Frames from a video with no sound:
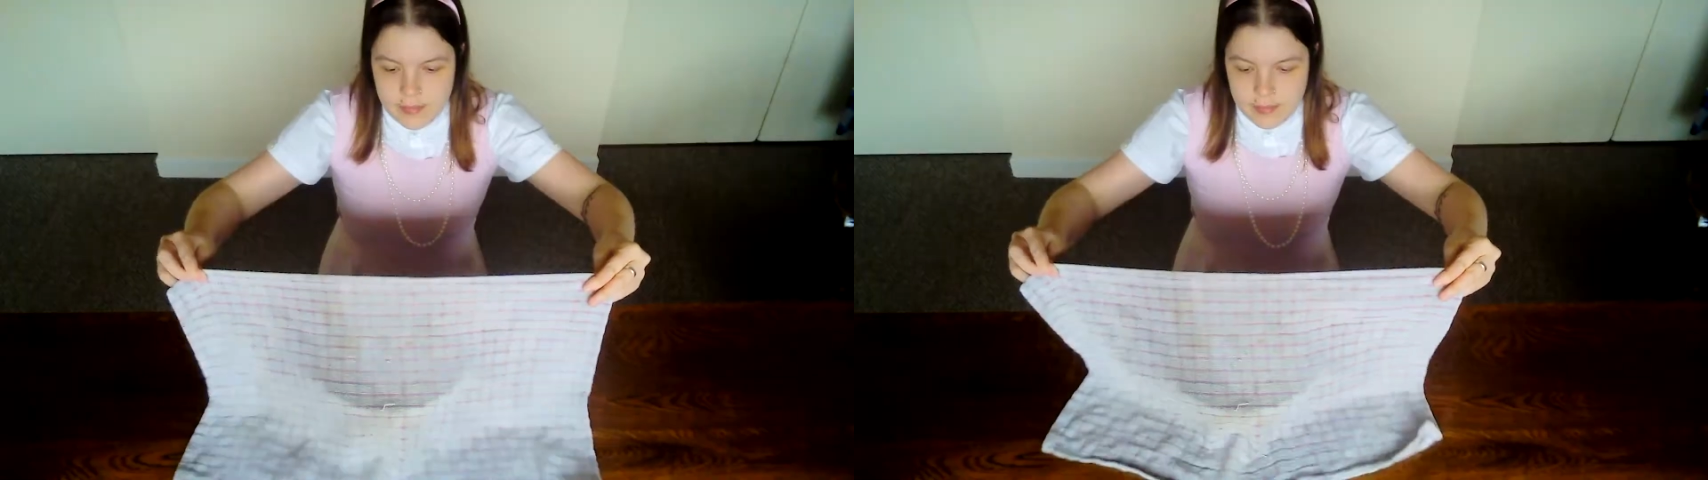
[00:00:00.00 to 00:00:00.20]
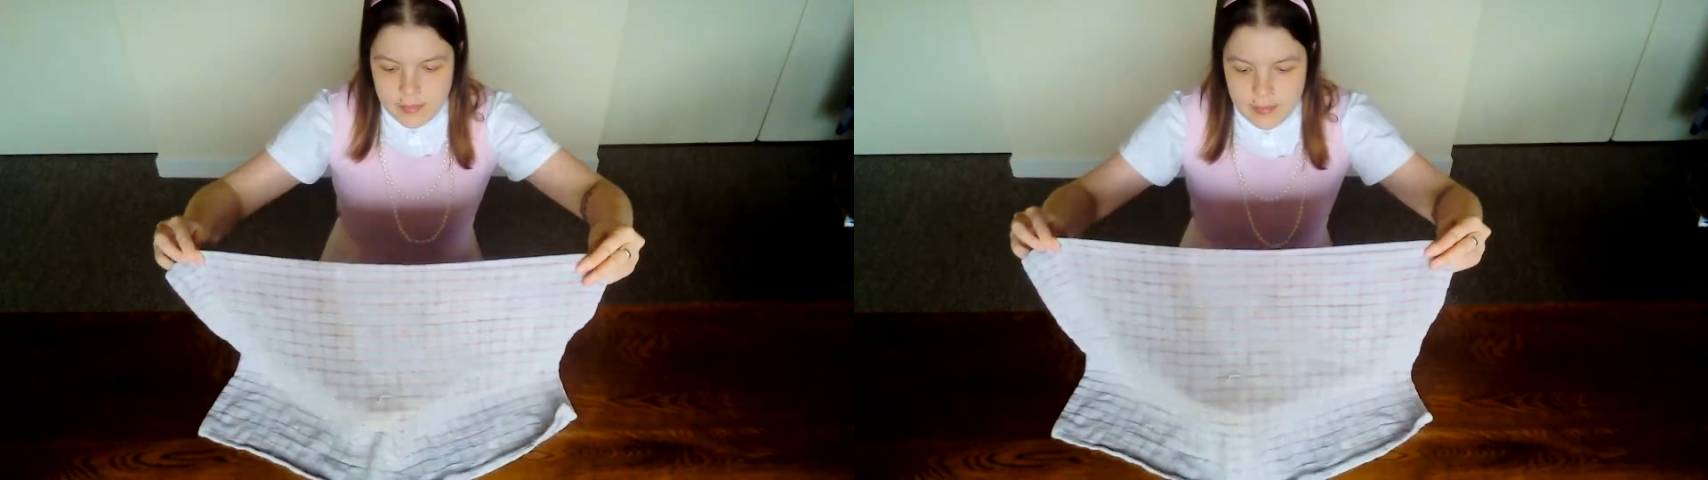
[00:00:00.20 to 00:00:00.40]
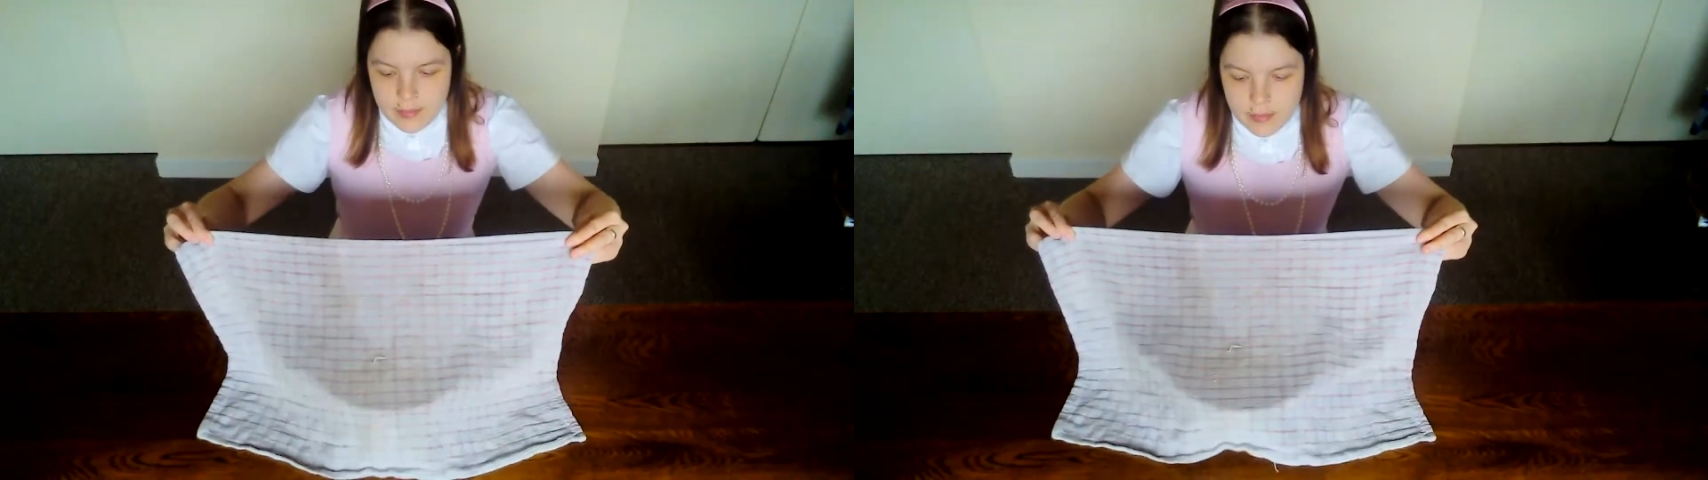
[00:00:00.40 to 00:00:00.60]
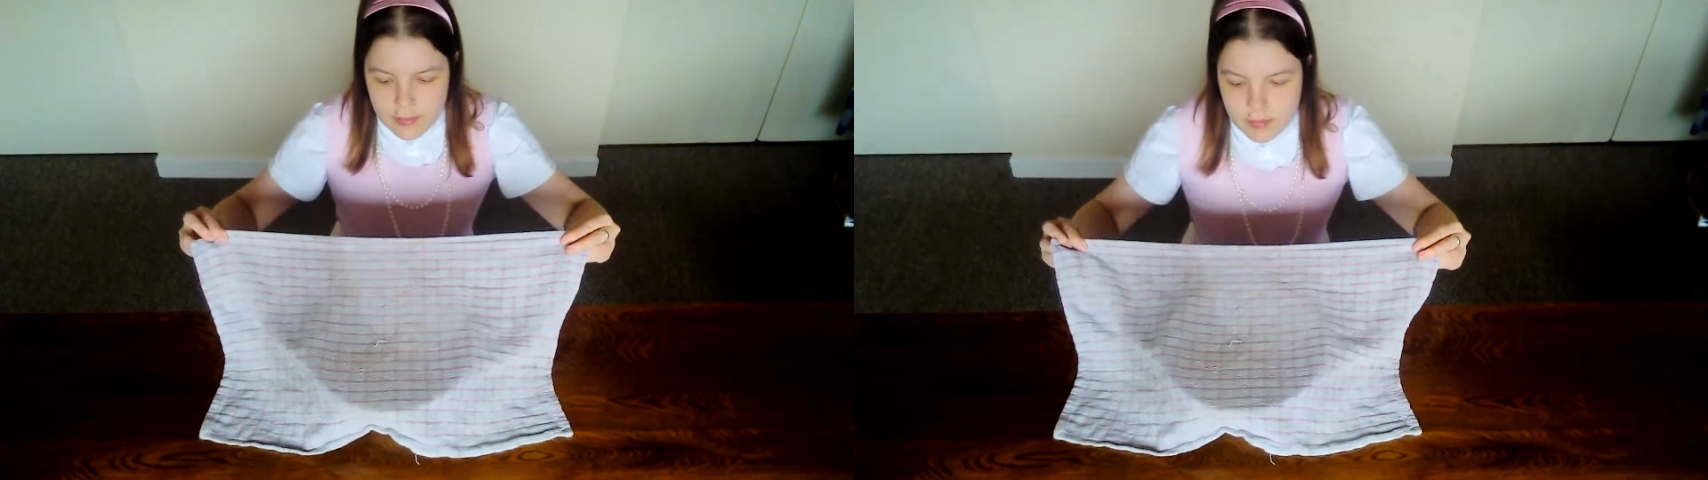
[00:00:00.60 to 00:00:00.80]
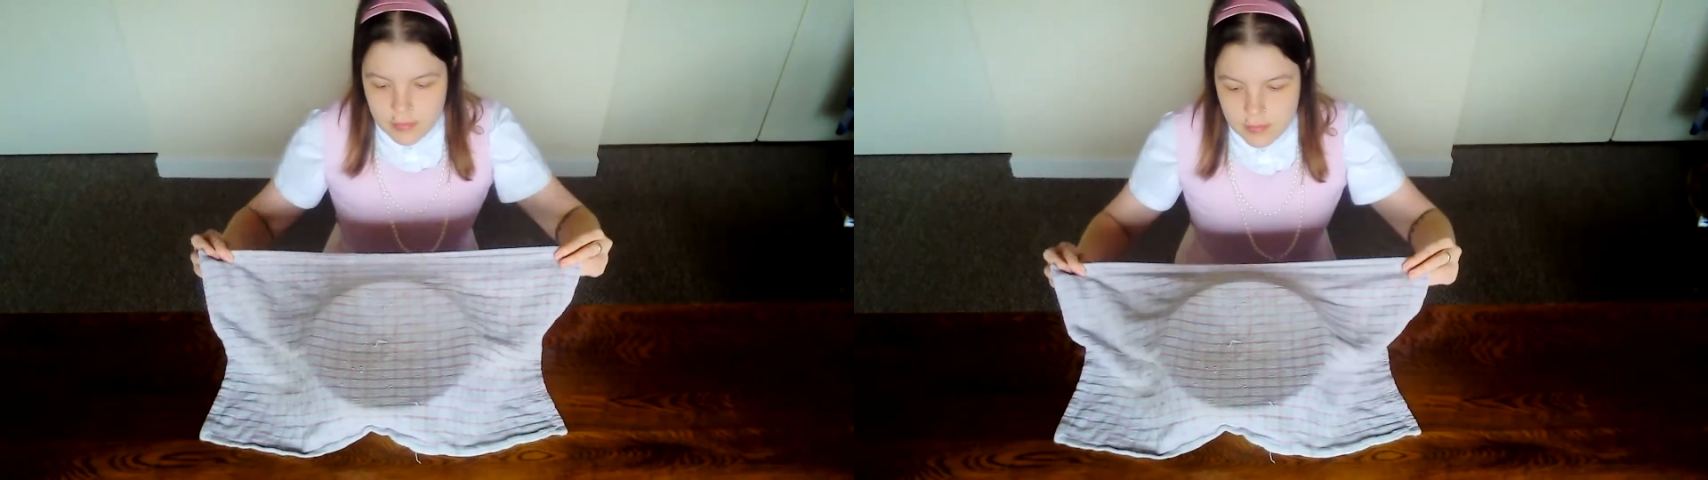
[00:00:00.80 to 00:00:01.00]
it. As you can
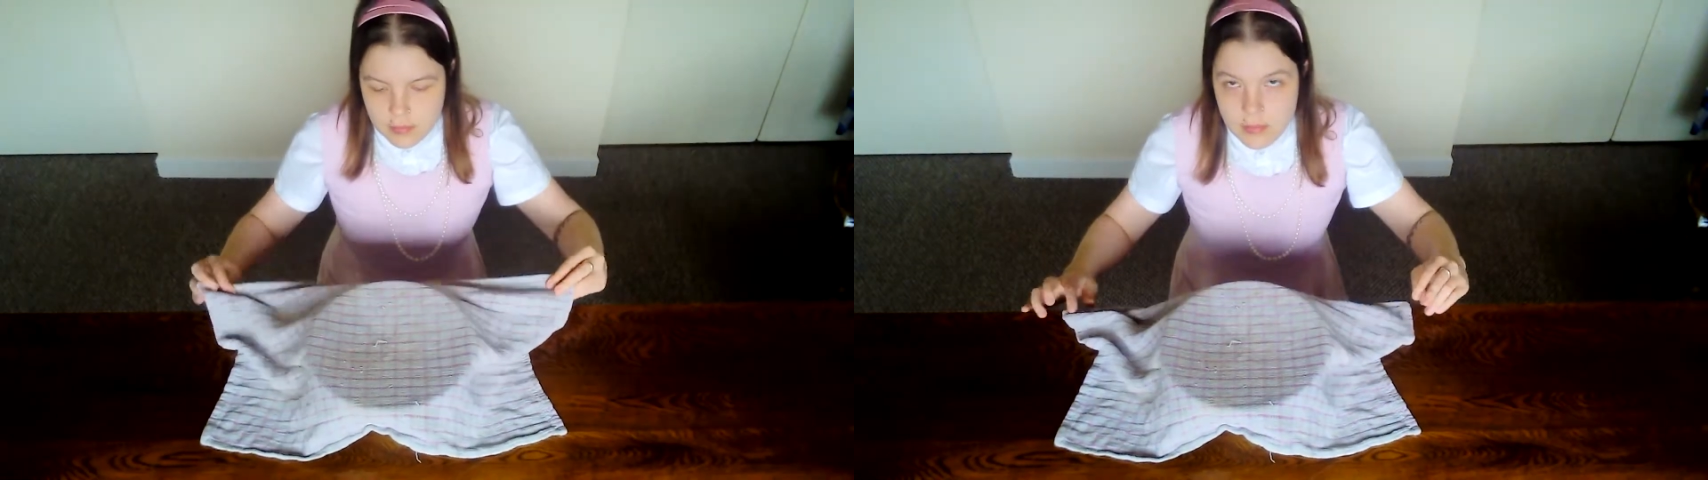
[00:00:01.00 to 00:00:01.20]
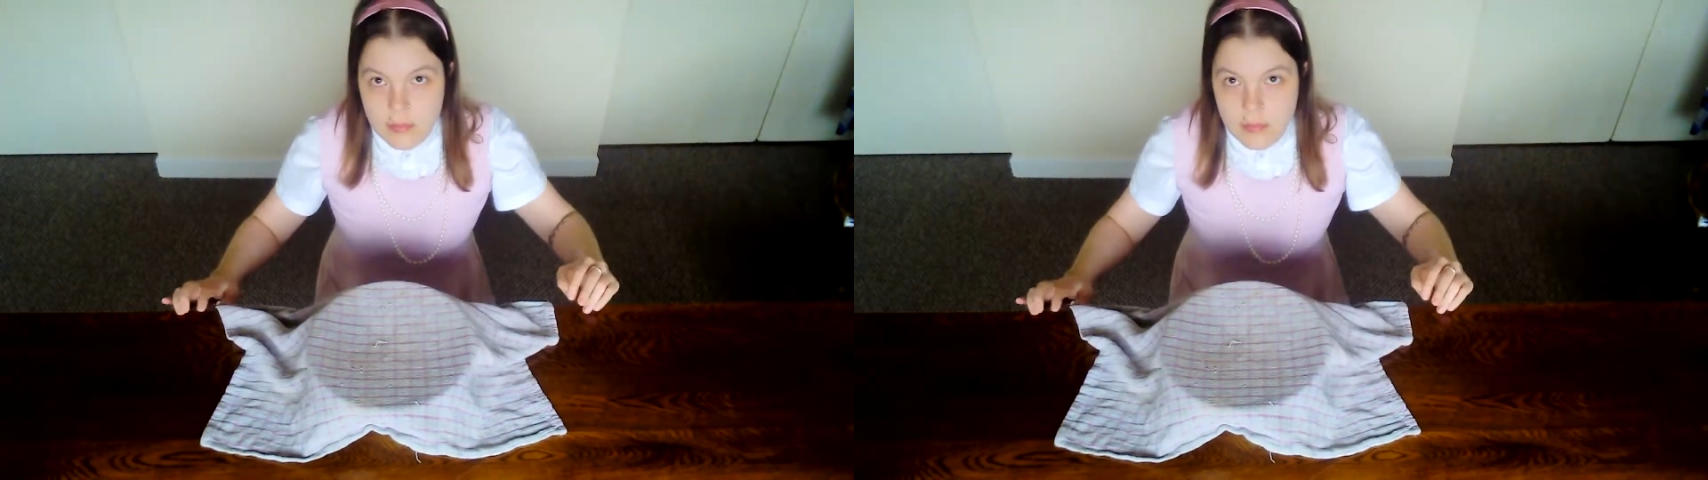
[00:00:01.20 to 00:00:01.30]
see here, it's kind